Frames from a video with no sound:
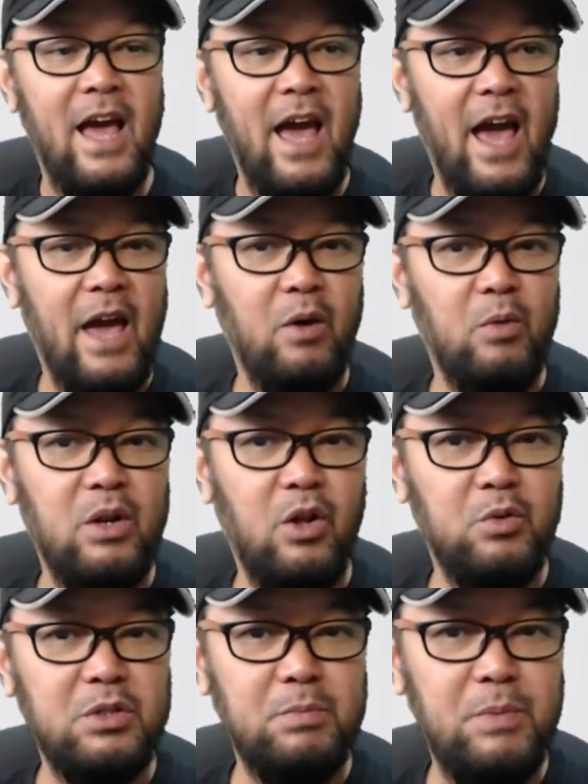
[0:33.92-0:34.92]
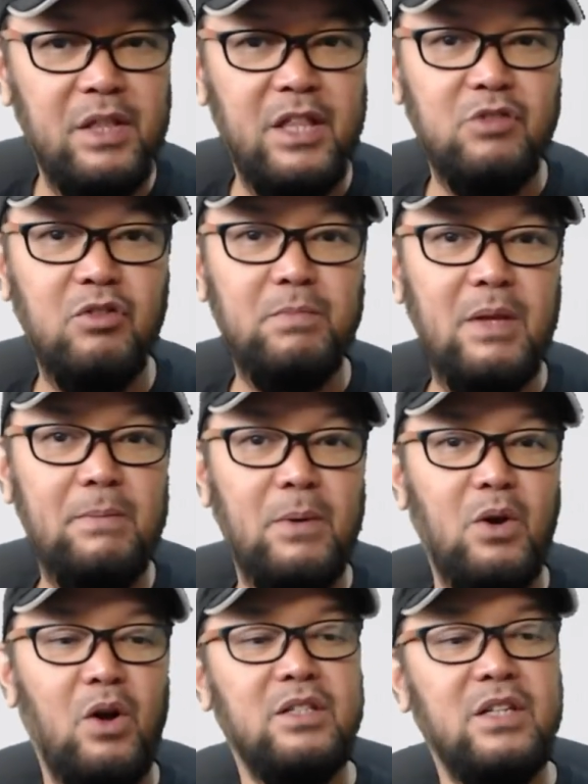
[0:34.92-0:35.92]
I will always bring this with me,
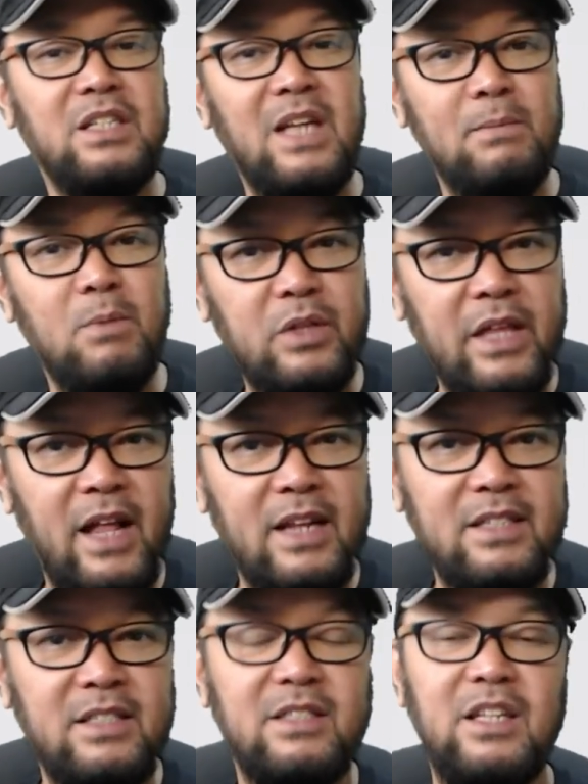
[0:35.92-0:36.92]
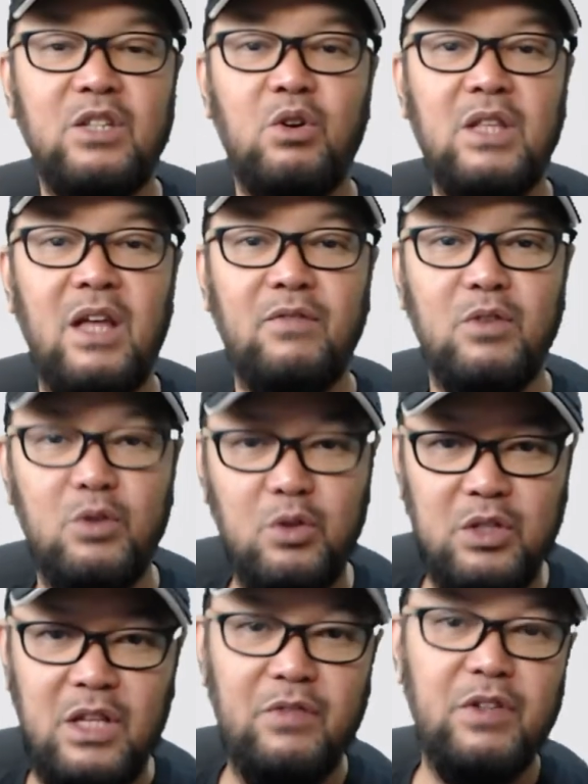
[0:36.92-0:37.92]
because in some hotels they don't have
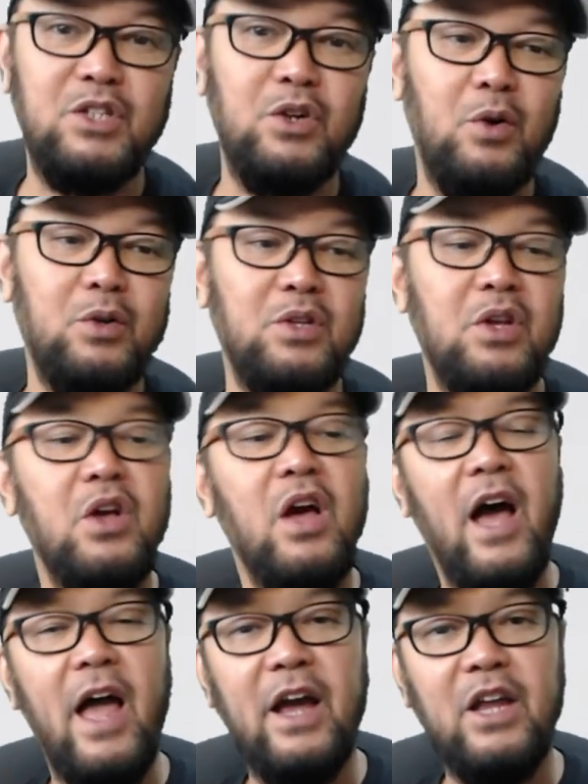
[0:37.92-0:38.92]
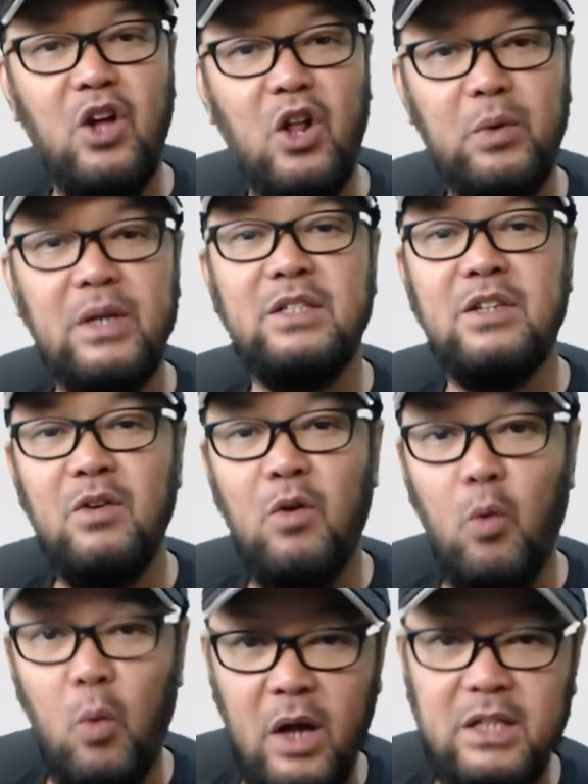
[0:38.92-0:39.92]
good T V shows. I can always
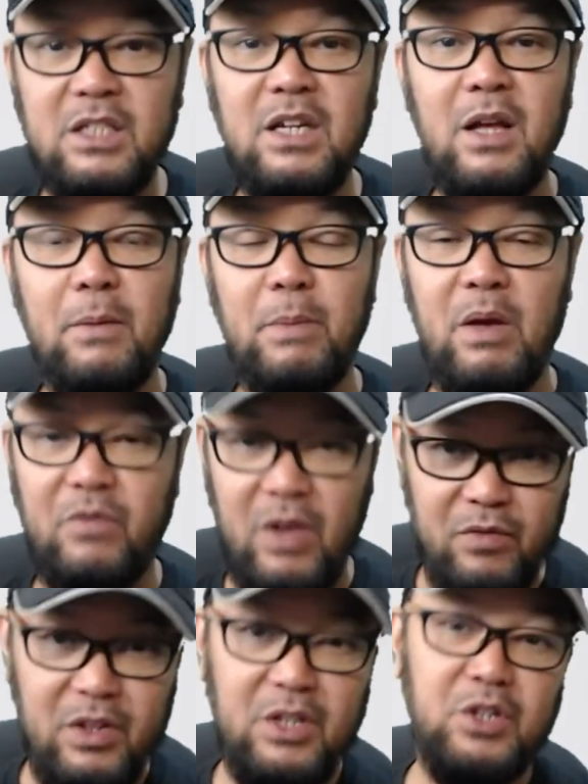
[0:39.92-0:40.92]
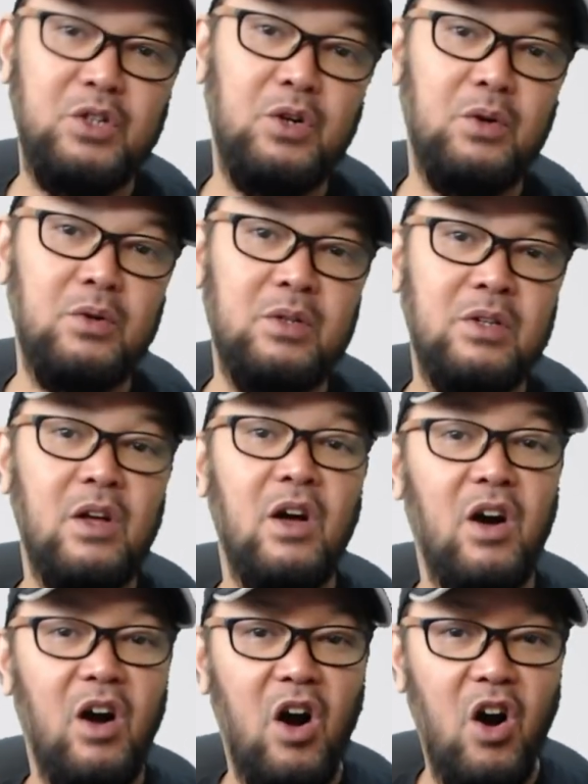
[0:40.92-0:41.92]
watch my favorite shows
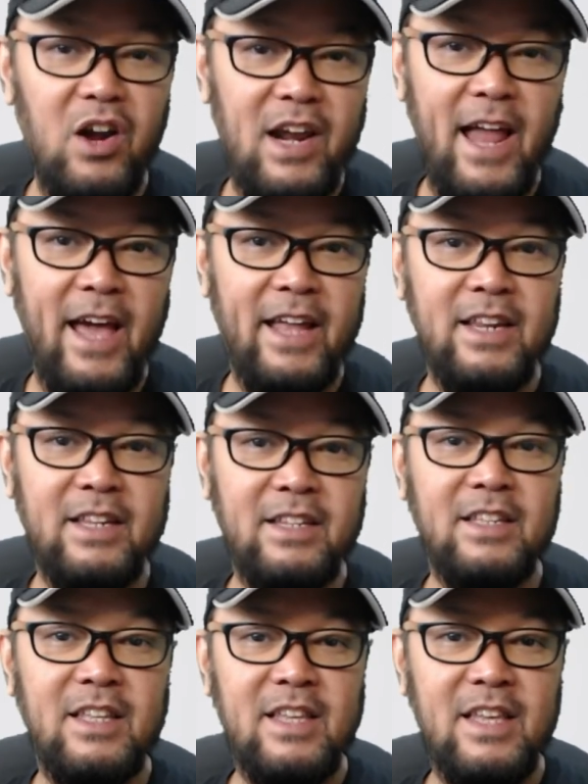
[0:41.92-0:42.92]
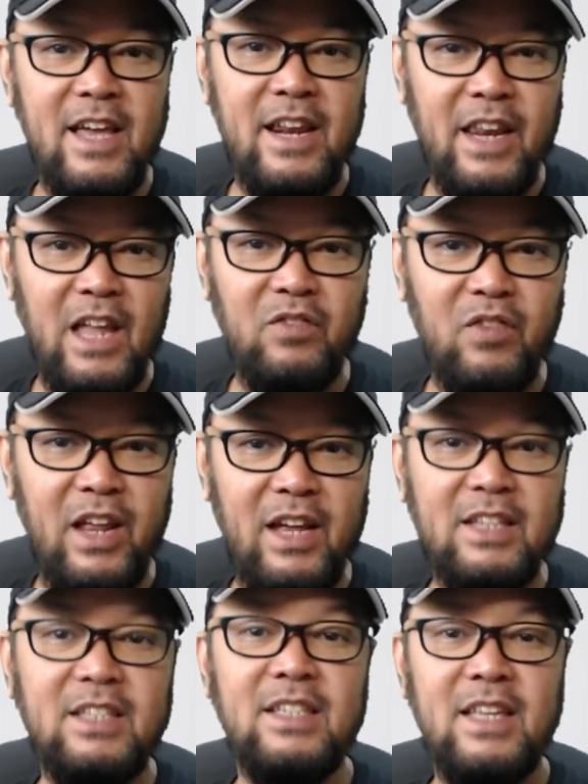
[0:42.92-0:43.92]
online in
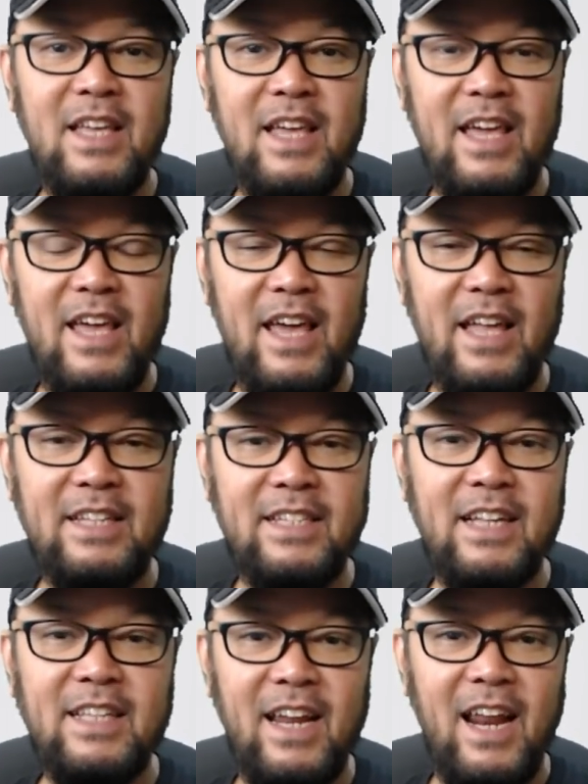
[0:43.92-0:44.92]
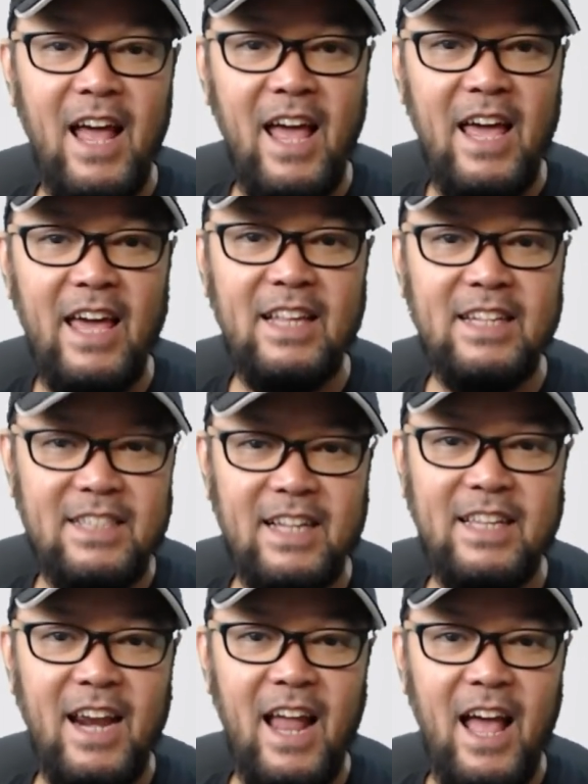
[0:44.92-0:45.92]
Netflix, etc, et
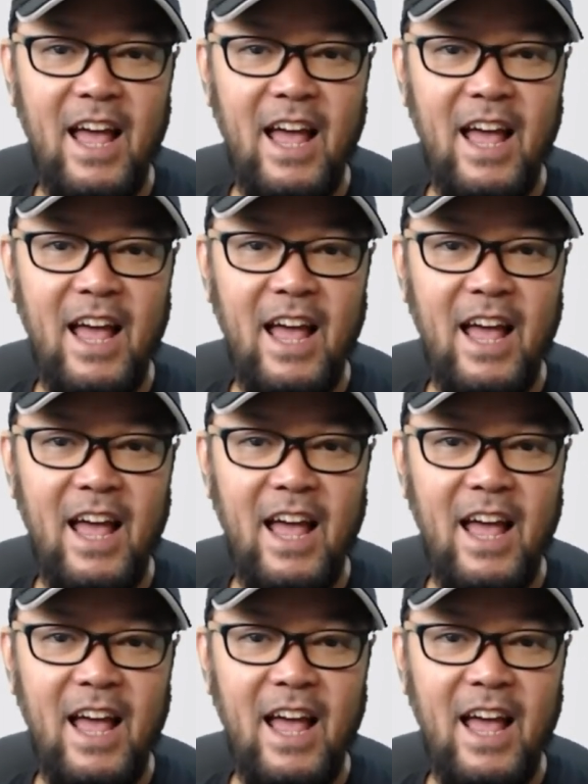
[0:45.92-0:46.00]
cetera.